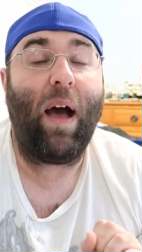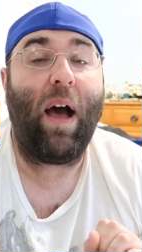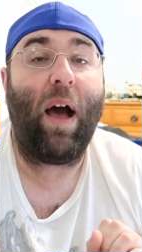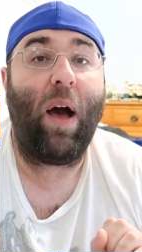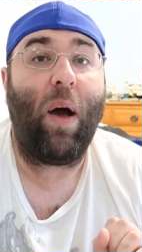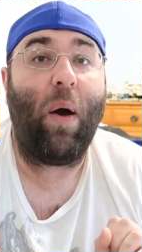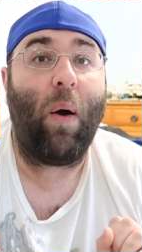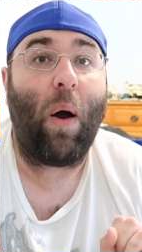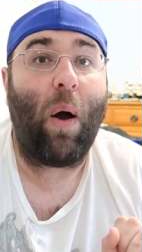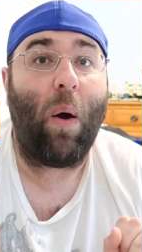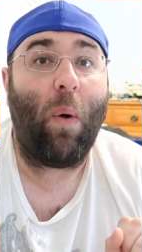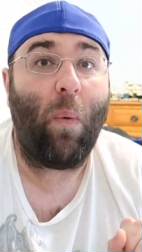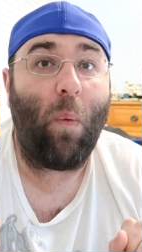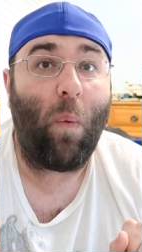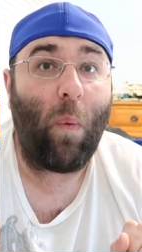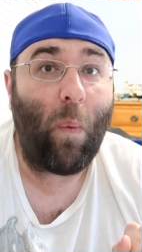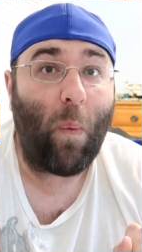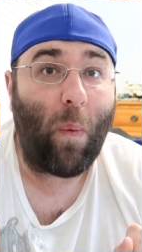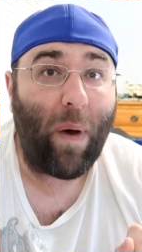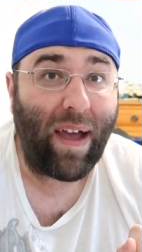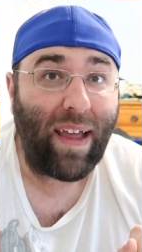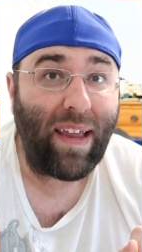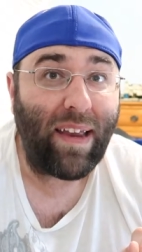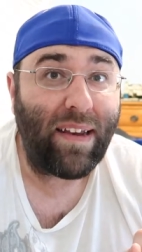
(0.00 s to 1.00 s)
Uh,
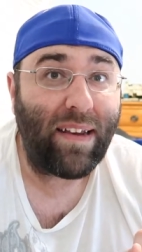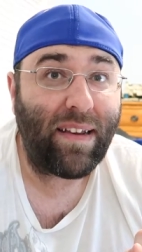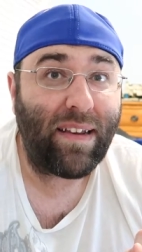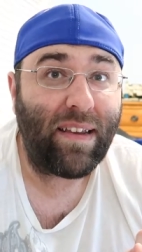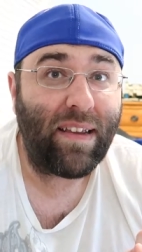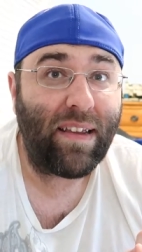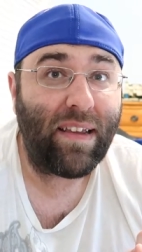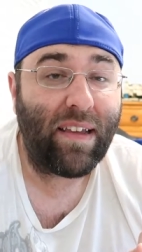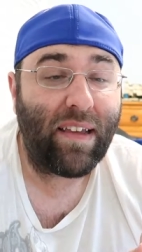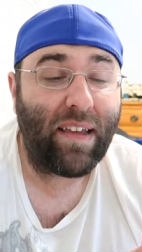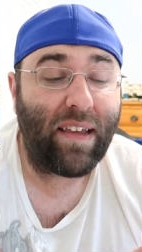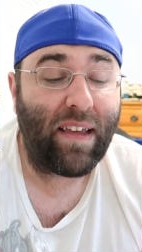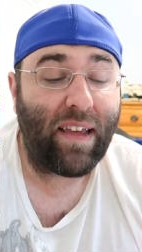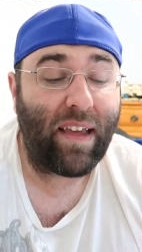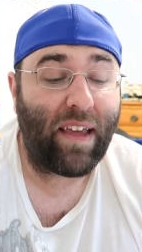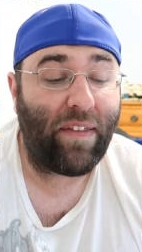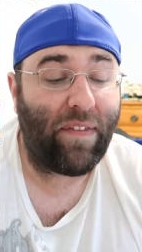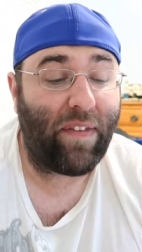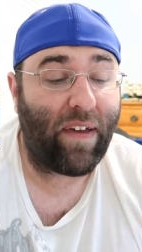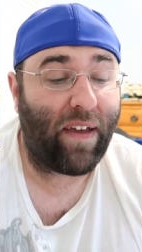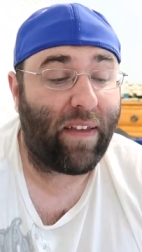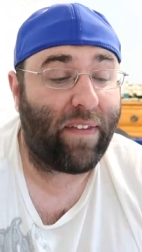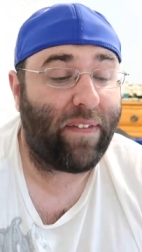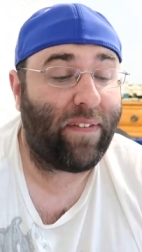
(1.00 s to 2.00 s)
what?
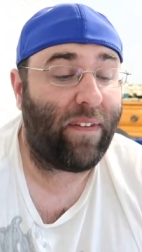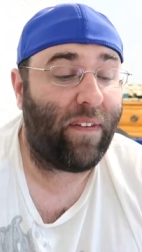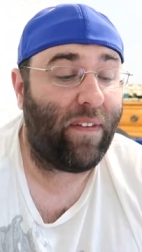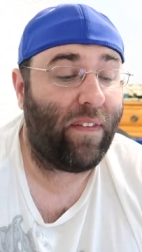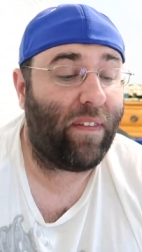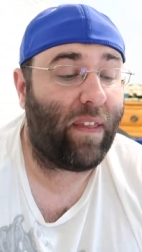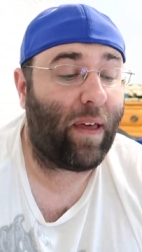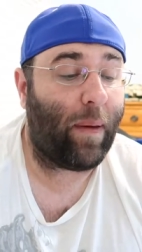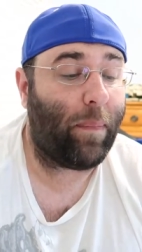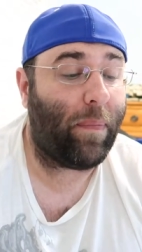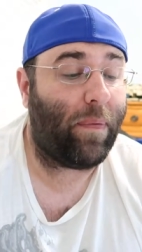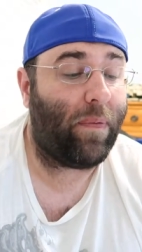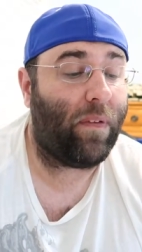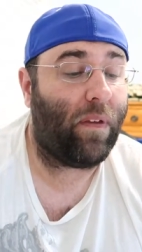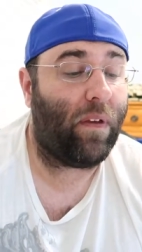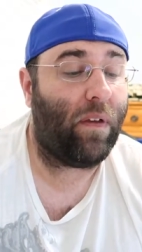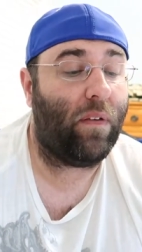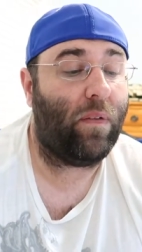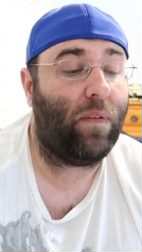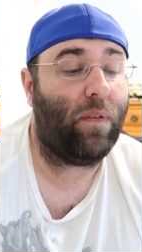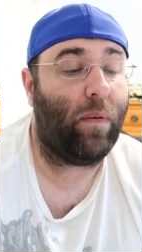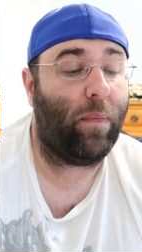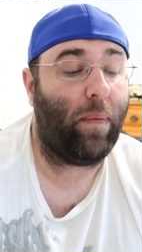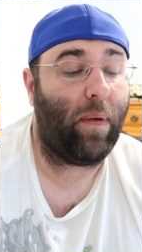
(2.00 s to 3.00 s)
And that's in the
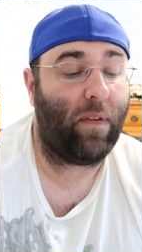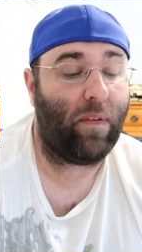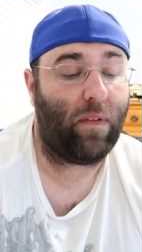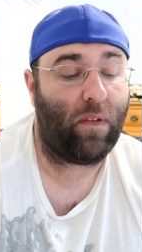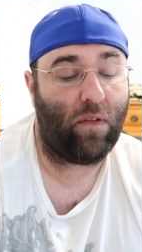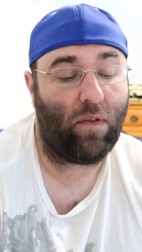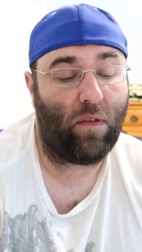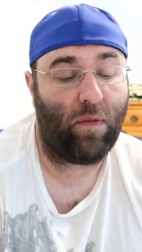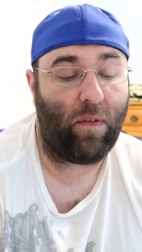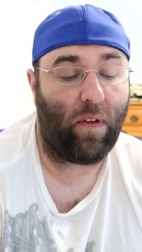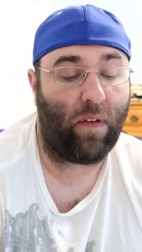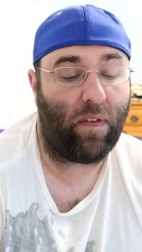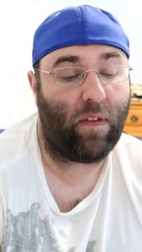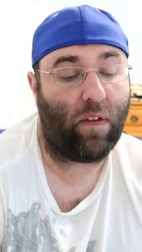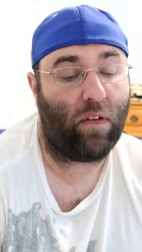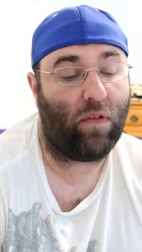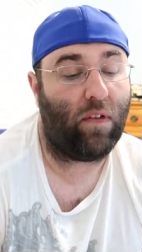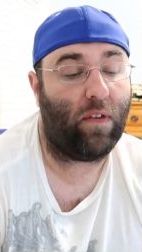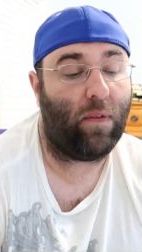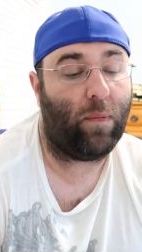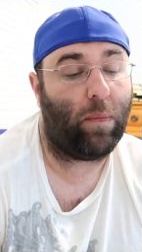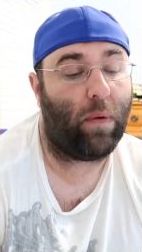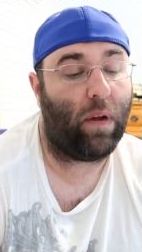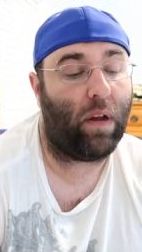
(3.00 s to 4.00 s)
episode. So basically, she finds out
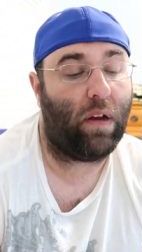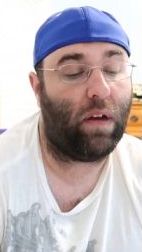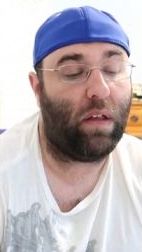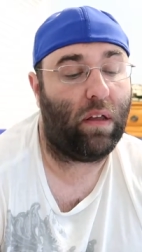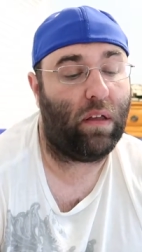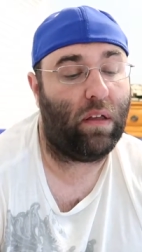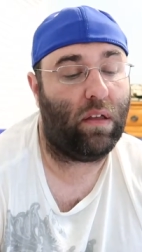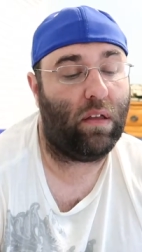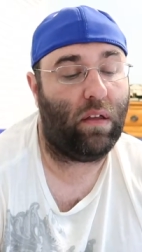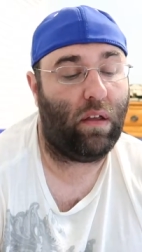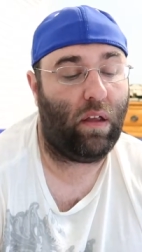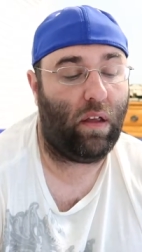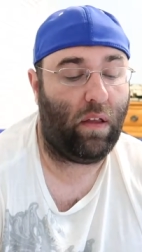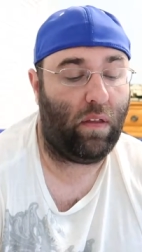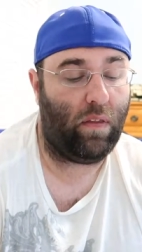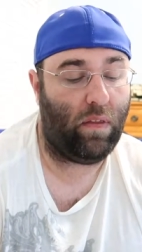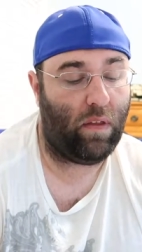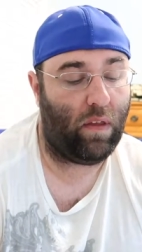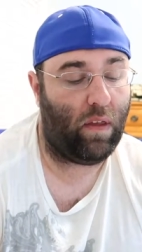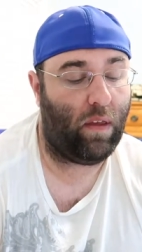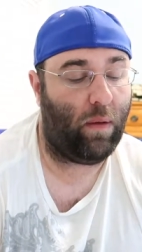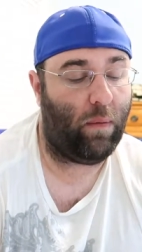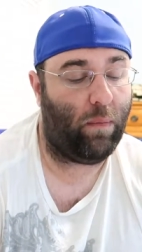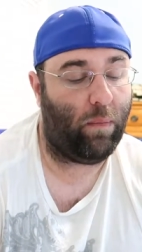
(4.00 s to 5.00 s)
she's pregnant, and
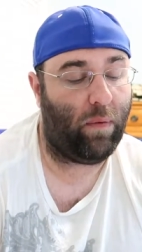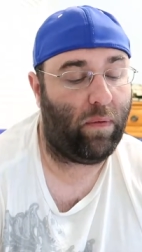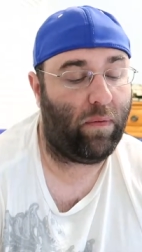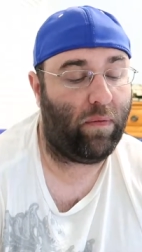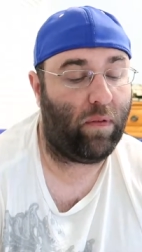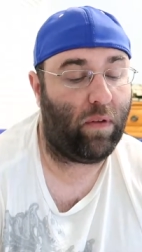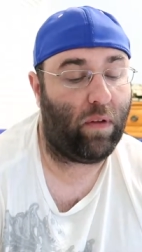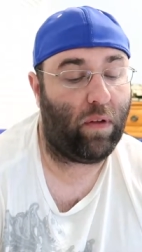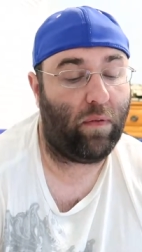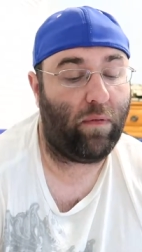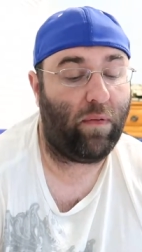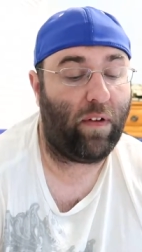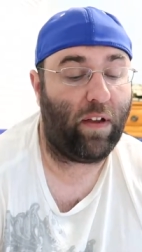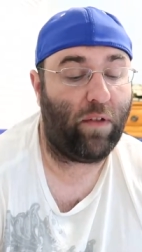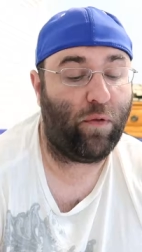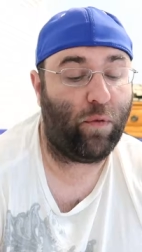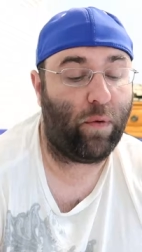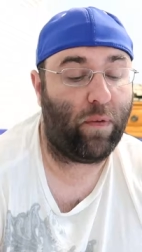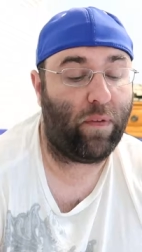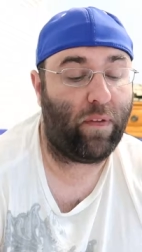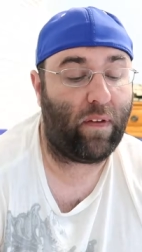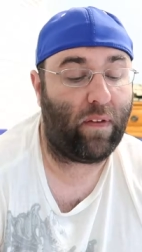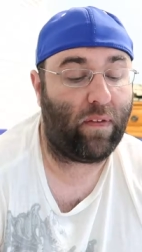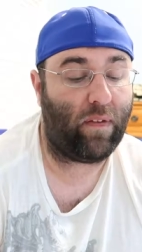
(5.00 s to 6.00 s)
then we go flash
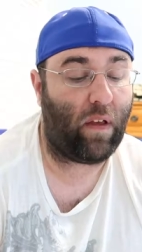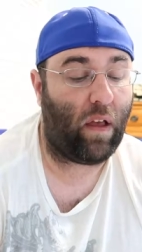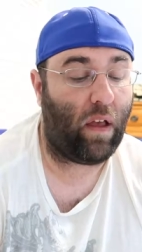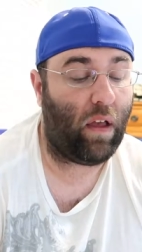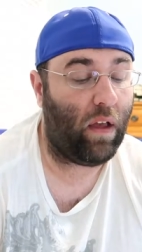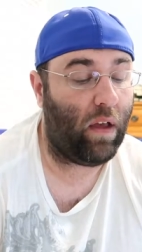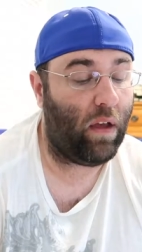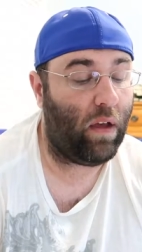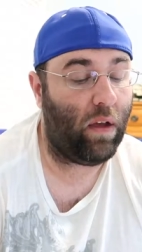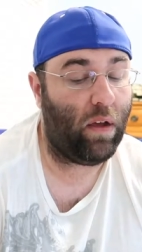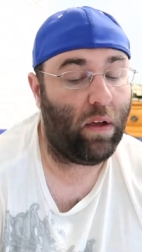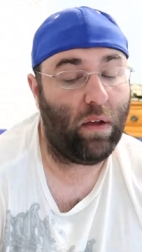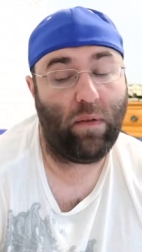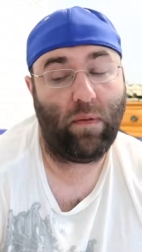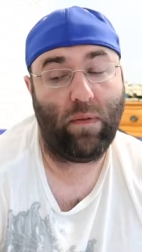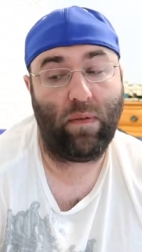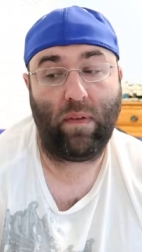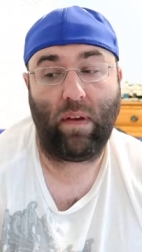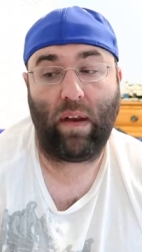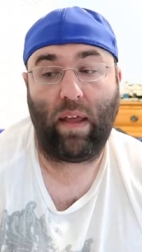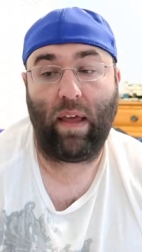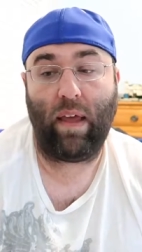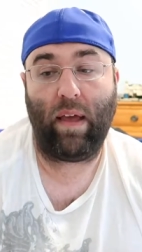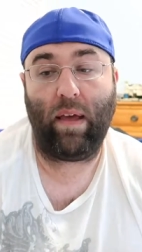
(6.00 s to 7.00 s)
forward scenes. So, oh
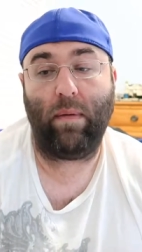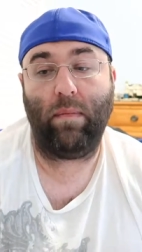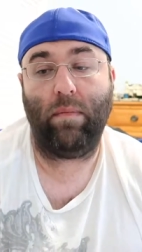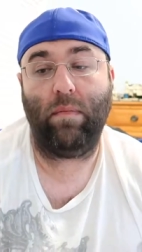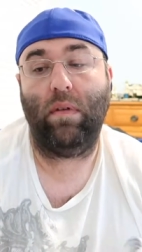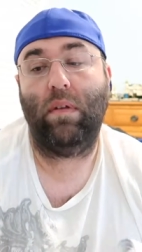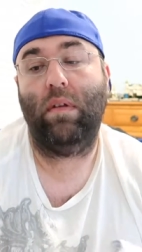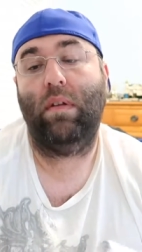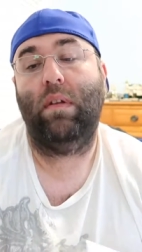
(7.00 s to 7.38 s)
snap!